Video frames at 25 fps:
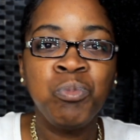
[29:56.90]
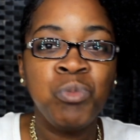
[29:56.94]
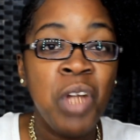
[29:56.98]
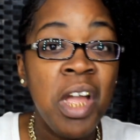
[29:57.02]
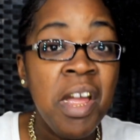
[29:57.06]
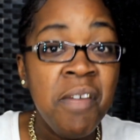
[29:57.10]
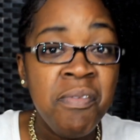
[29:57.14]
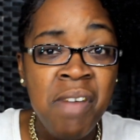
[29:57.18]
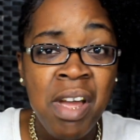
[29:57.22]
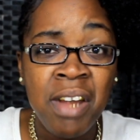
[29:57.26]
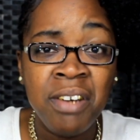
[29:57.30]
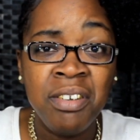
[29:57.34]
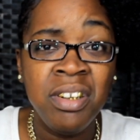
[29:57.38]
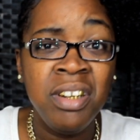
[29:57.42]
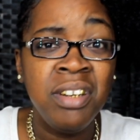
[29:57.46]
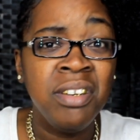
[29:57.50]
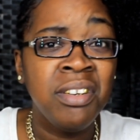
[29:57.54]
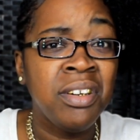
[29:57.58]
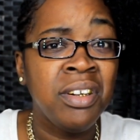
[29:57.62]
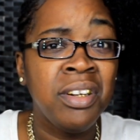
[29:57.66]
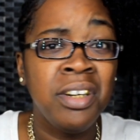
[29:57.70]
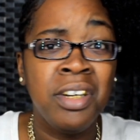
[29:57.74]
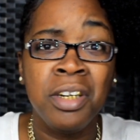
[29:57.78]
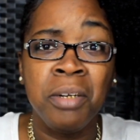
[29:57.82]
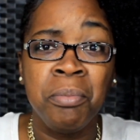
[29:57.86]
If I did
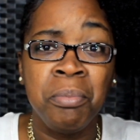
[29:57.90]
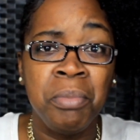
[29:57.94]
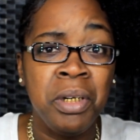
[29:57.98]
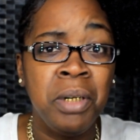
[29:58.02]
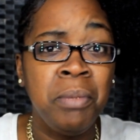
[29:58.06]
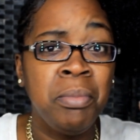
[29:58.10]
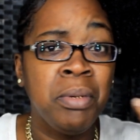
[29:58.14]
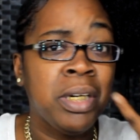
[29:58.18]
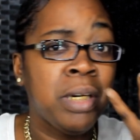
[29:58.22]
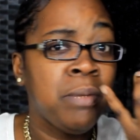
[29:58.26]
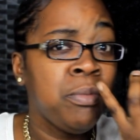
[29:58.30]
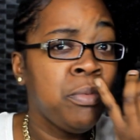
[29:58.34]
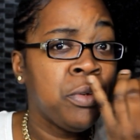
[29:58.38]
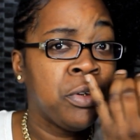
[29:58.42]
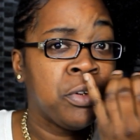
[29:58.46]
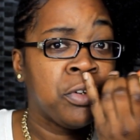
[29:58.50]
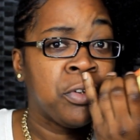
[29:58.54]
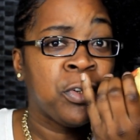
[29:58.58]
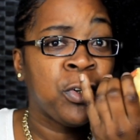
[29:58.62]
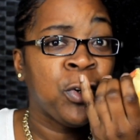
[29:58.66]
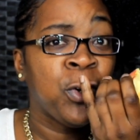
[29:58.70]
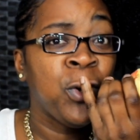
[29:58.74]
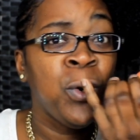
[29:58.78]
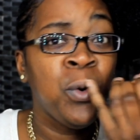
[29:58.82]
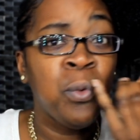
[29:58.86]
and they had a baby, I would
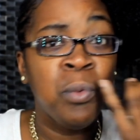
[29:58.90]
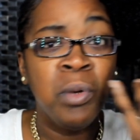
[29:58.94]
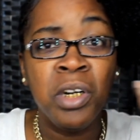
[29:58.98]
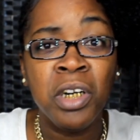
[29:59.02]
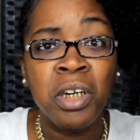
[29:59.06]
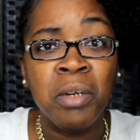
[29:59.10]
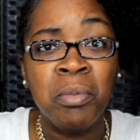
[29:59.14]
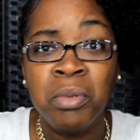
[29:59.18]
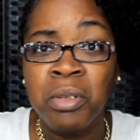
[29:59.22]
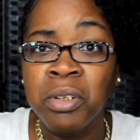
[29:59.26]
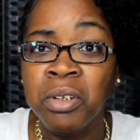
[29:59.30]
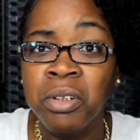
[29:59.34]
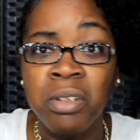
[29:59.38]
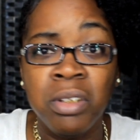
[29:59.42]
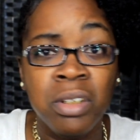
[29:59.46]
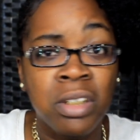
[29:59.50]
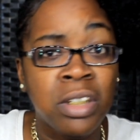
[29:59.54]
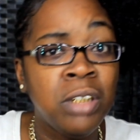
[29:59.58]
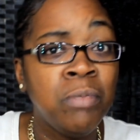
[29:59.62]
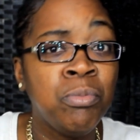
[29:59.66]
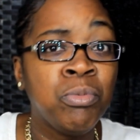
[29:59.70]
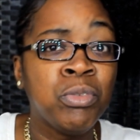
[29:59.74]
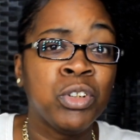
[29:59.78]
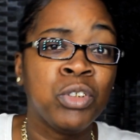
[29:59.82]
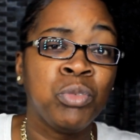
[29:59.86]
have sure welcomed them to
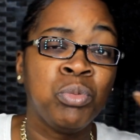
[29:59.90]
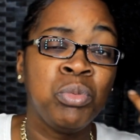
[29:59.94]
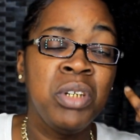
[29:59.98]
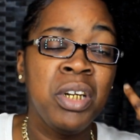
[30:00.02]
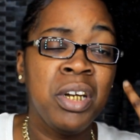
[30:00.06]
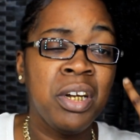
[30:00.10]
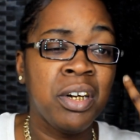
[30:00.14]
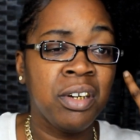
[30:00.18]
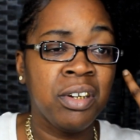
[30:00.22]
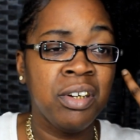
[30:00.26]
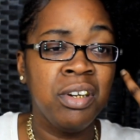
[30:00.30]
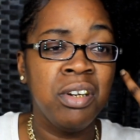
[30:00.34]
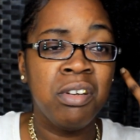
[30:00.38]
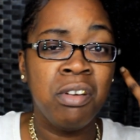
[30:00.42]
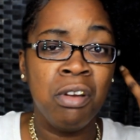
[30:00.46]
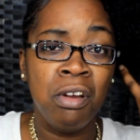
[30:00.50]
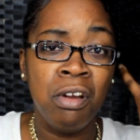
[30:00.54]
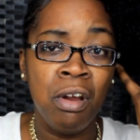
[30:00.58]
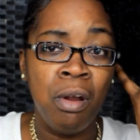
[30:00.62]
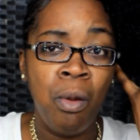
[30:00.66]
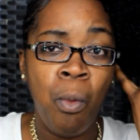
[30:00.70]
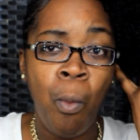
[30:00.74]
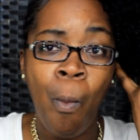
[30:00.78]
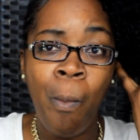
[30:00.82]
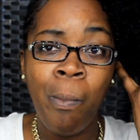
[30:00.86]
come because we had a good
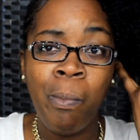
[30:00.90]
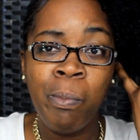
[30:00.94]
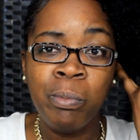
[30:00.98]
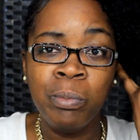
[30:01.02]
time.